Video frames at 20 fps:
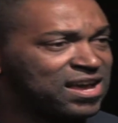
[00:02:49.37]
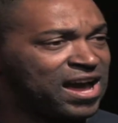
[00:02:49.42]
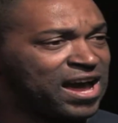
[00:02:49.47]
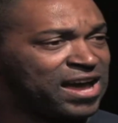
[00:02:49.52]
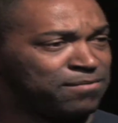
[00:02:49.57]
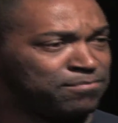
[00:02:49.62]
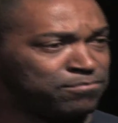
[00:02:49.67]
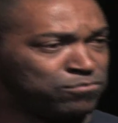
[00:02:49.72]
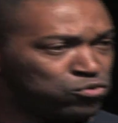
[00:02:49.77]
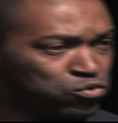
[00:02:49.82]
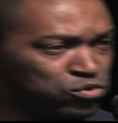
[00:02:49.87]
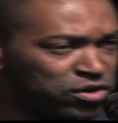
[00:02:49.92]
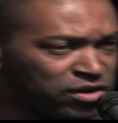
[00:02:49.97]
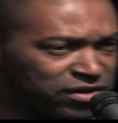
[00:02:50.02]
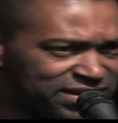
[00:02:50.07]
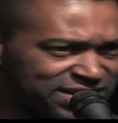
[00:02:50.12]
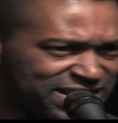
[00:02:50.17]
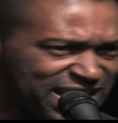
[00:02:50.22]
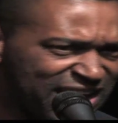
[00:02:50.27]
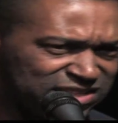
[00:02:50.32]
I am moon on
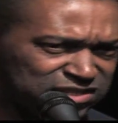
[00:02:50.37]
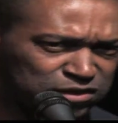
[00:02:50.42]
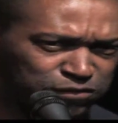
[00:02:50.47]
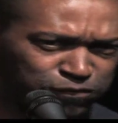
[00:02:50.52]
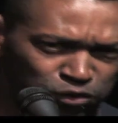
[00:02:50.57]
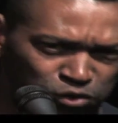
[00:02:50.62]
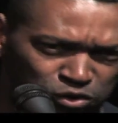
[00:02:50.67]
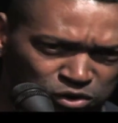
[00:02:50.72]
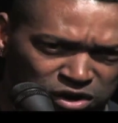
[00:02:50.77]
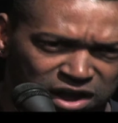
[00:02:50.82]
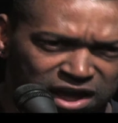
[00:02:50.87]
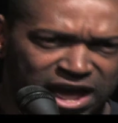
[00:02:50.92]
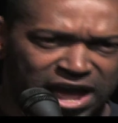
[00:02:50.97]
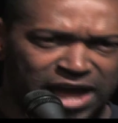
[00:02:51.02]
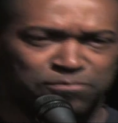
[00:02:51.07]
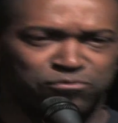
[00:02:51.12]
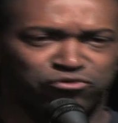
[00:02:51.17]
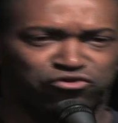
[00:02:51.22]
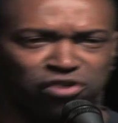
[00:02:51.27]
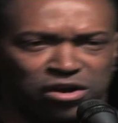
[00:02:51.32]
a dance floor. I
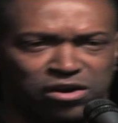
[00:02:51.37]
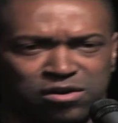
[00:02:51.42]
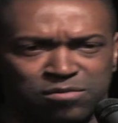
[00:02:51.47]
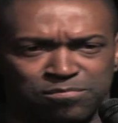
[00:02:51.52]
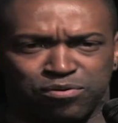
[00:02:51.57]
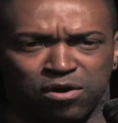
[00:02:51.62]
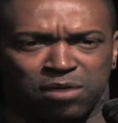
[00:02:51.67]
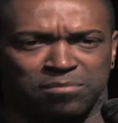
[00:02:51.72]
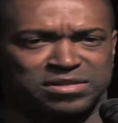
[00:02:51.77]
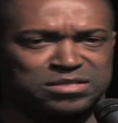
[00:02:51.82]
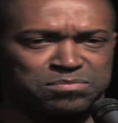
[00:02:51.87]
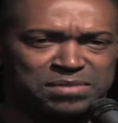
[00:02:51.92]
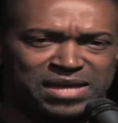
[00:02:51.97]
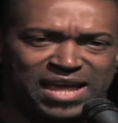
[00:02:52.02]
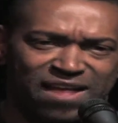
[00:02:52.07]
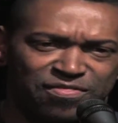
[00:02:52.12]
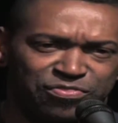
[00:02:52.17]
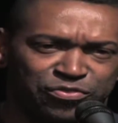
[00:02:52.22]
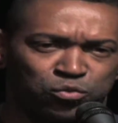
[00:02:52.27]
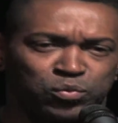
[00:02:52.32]
am drunken promise
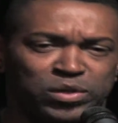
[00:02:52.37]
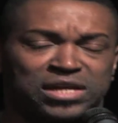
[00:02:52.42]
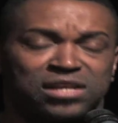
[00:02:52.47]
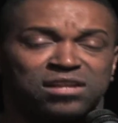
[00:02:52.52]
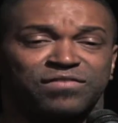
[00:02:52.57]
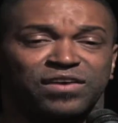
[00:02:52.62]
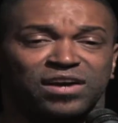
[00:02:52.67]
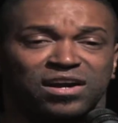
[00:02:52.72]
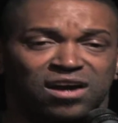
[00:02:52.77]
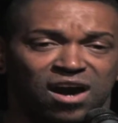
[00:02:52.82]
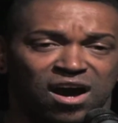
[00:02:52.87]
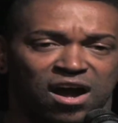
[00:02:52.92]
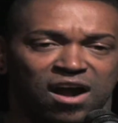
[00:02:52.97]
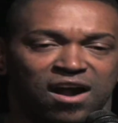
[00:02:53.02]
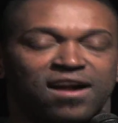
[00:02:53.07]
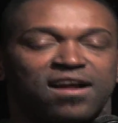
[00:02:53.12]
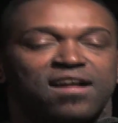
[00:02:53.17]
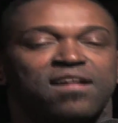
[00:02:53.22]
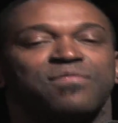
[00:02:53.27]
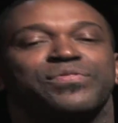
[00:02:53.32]
behind the wheel of a car.